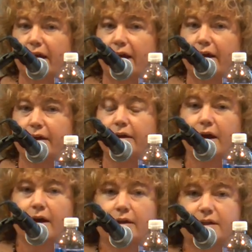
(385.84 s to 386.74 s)
at
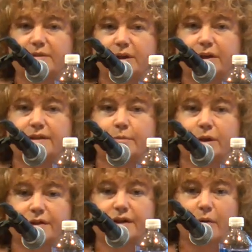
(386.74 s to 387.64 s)
lesbianism
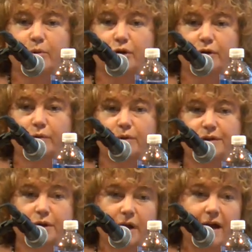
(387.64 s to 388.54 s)
in a time period where we
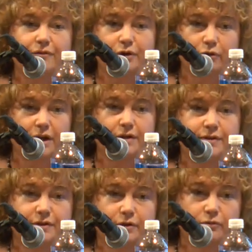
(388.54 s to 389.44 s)
don't have the
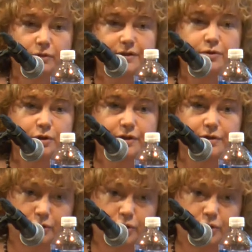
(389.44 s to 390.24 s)
greatest resources or